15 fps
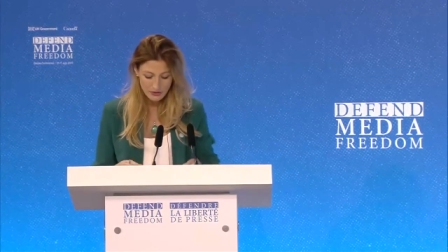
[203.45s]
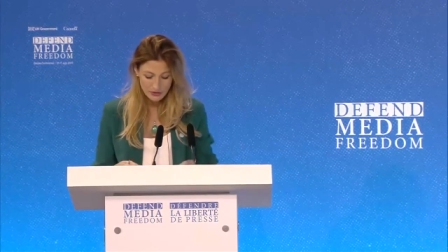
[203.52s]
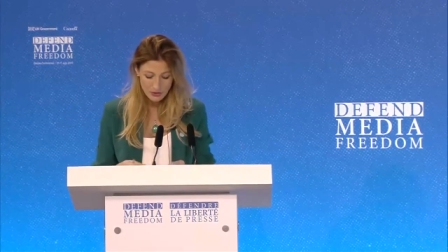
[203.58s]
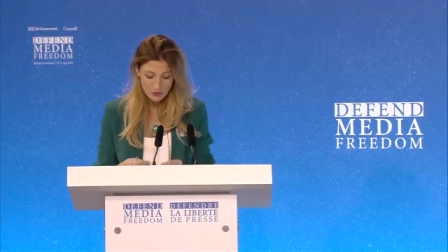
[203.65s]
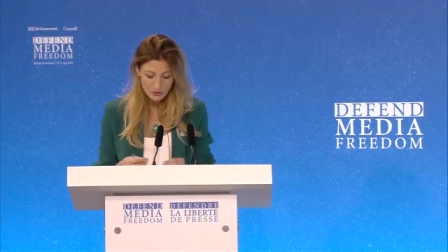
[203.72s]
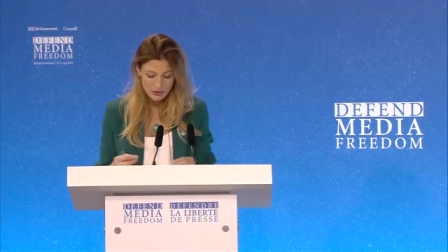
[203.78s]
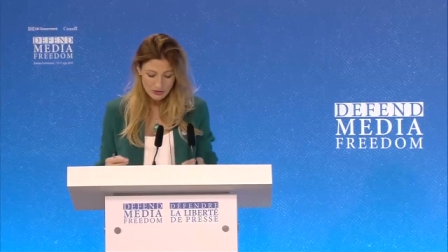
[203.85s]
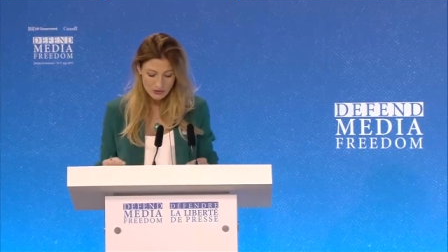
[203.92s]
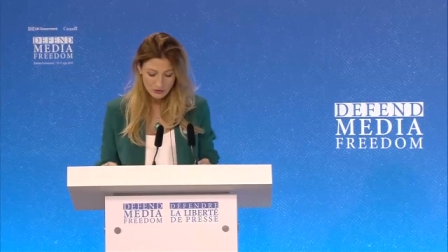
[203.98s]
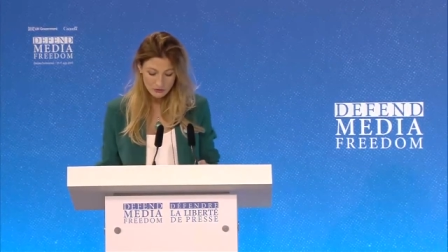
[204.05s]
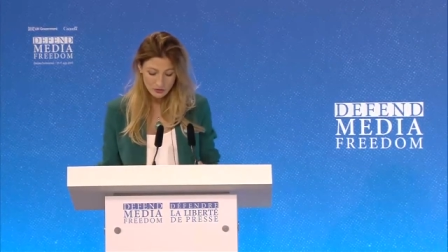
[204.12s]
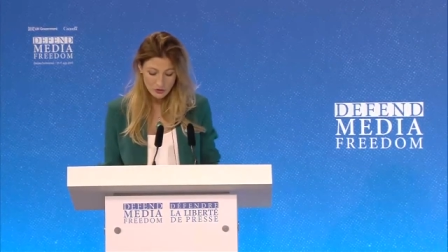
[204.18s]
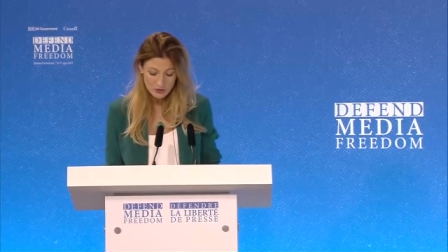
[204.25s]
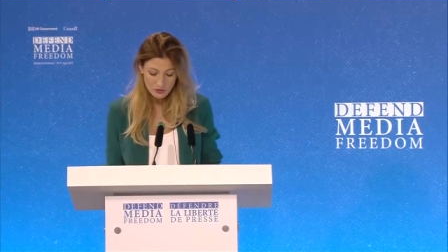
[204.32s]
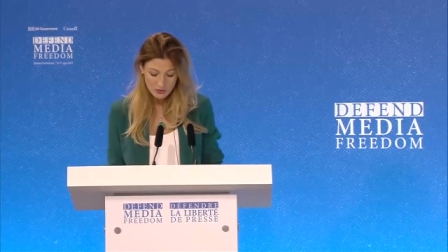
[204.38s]
Dozens of
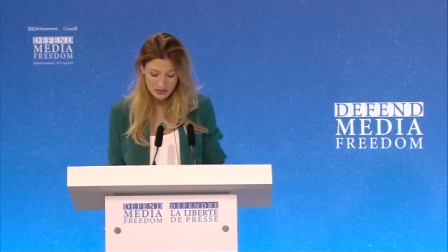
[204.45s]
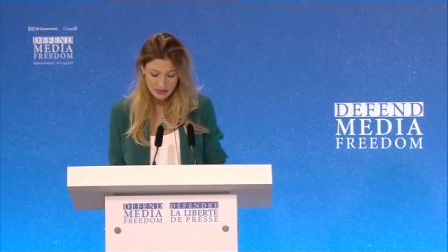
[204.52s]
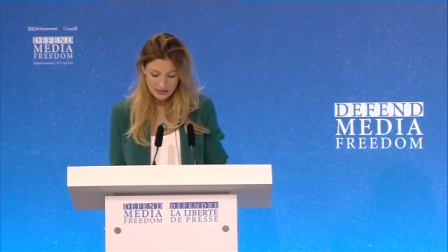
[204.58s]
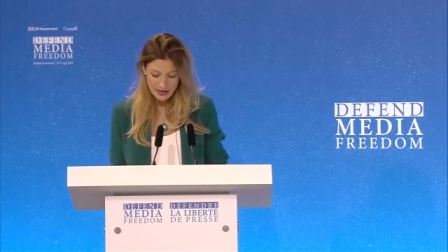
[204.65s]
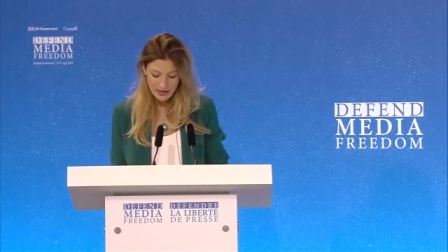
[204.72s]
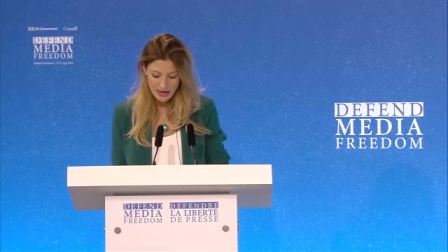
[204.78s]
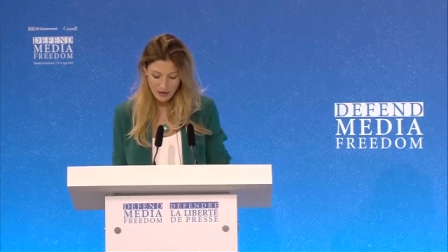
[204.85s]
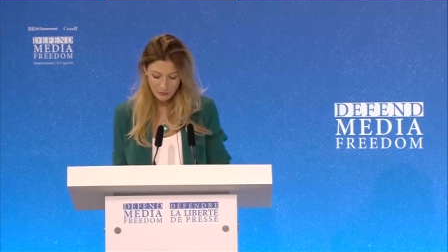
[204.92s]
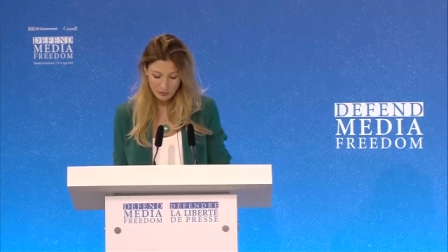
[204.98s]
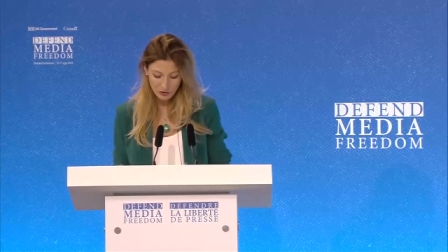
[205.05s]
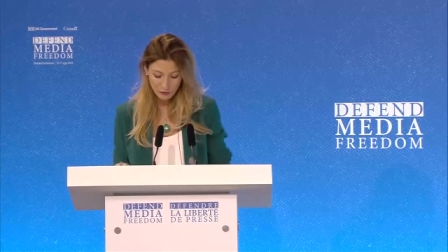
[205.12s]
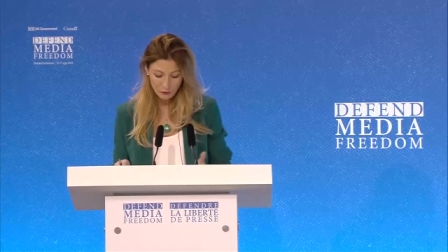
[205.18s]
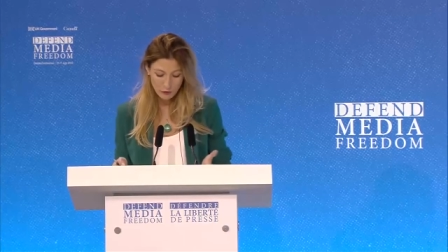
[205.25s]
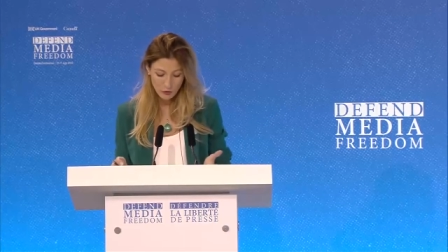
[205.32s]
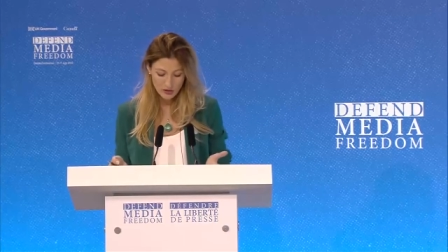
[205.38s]
news media have been
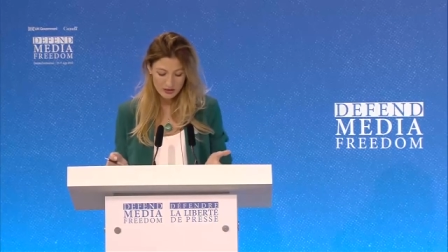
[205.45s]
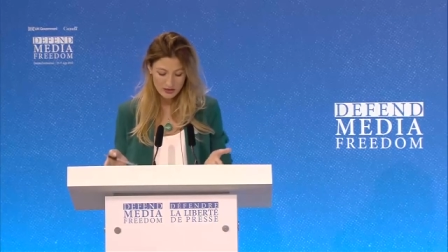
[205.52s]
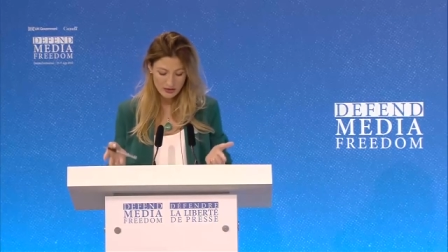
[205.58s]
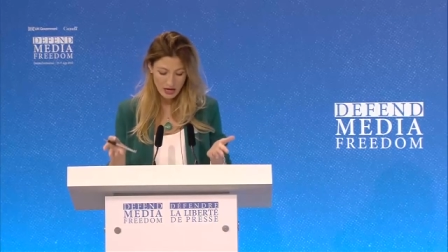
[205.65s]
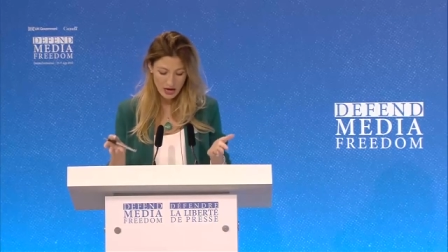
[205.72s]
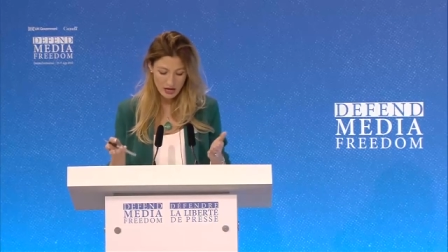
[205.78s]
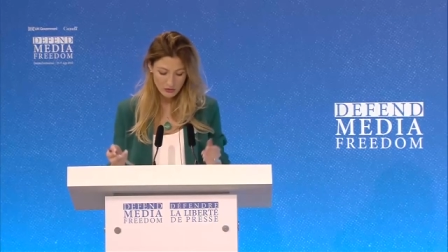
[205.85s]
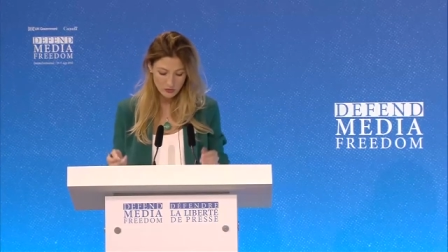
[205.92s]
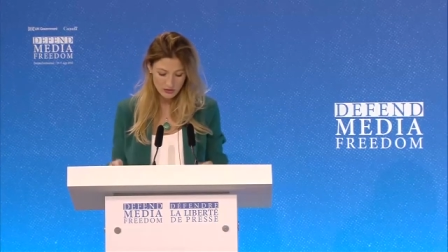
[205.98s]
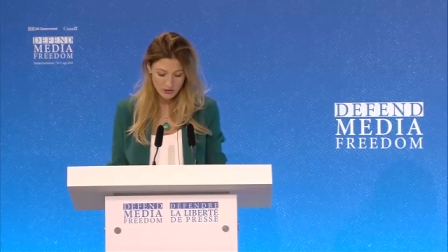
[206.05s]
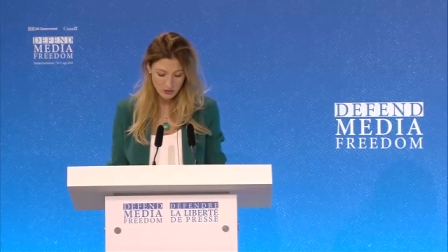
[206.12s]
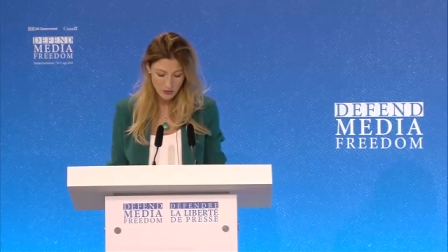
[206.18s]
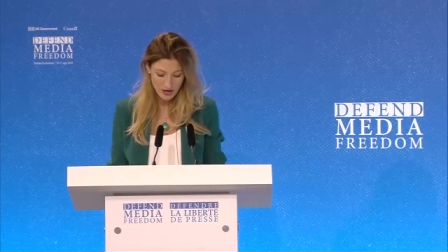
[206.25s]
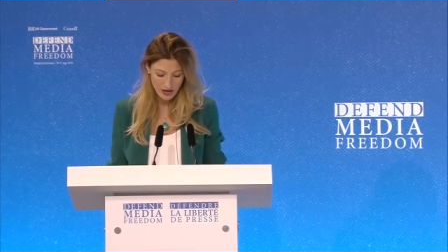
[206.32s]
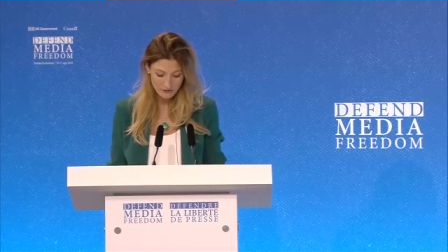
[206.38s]
forced out
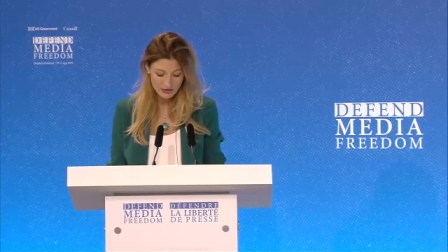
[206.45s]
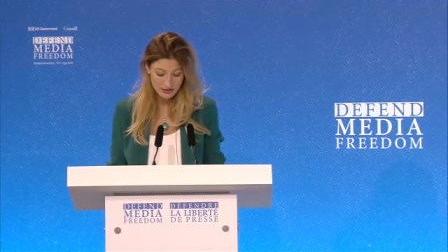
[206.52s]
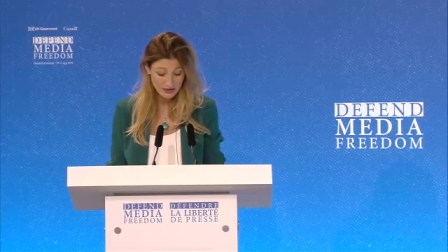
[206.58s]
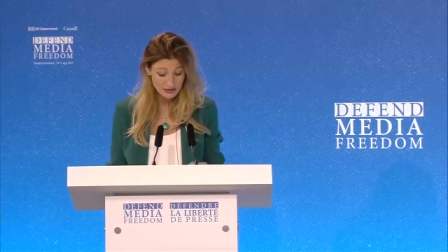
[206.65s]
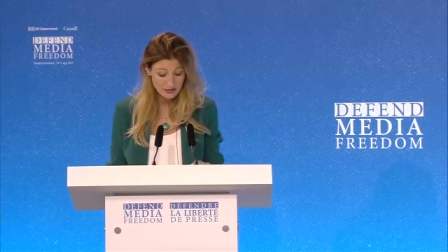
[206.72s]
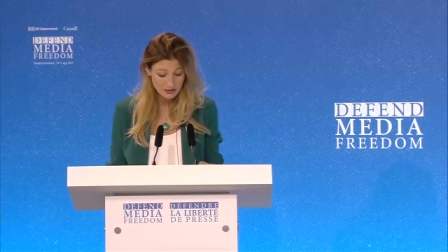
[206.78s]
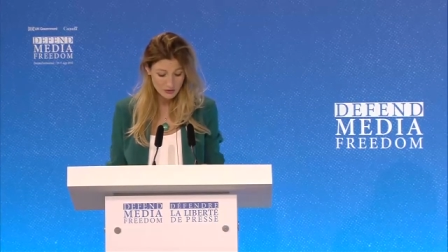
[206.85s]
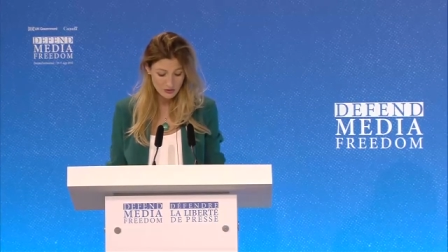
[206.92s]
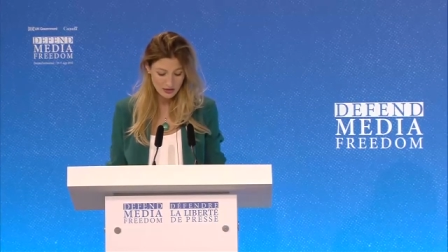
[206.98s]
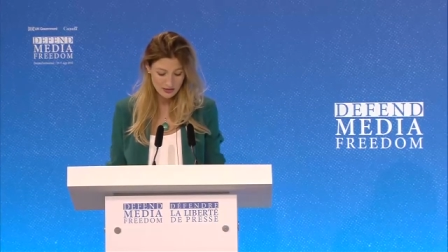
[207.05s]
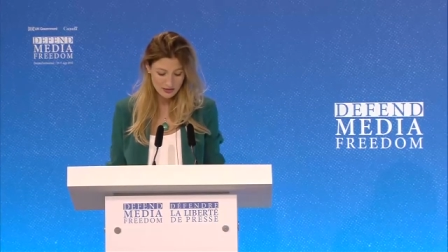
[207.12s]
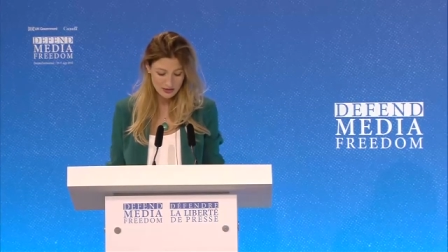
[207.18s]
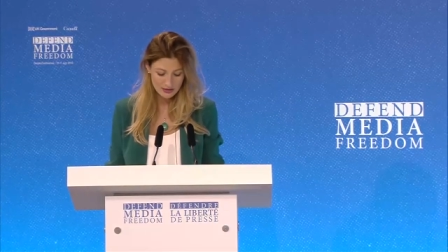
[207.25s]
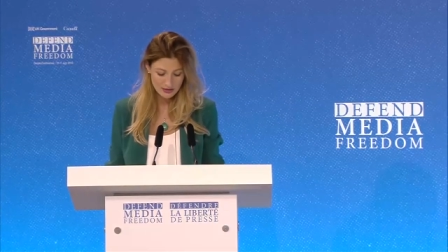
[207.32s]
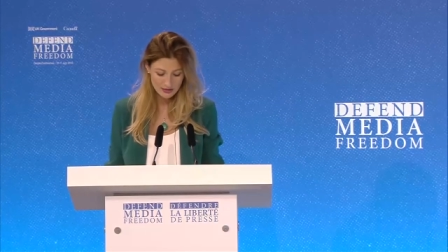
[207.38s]
or have ceased to
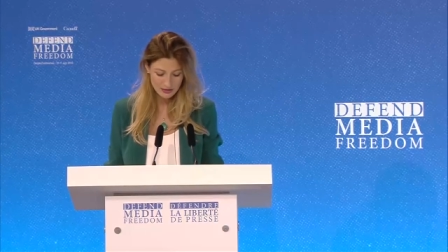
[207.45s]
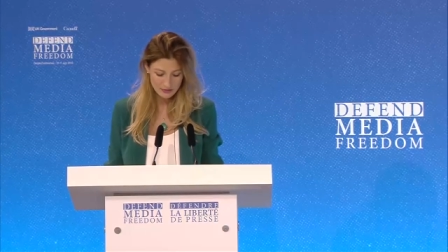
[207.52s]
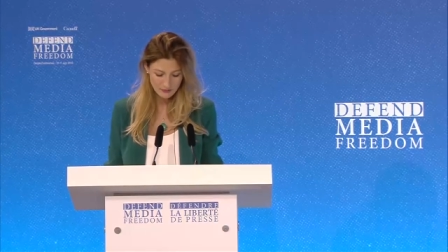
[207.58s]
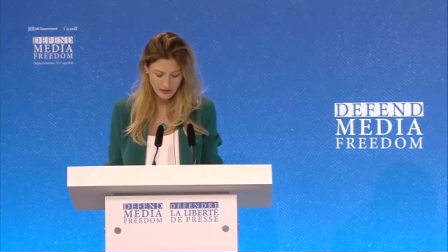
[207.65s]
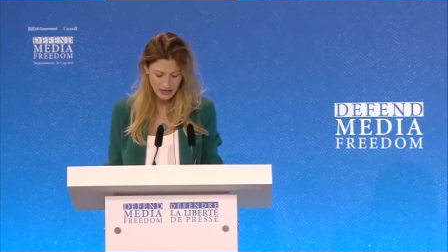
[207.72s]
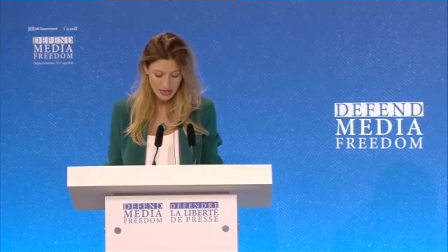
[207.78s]
exist.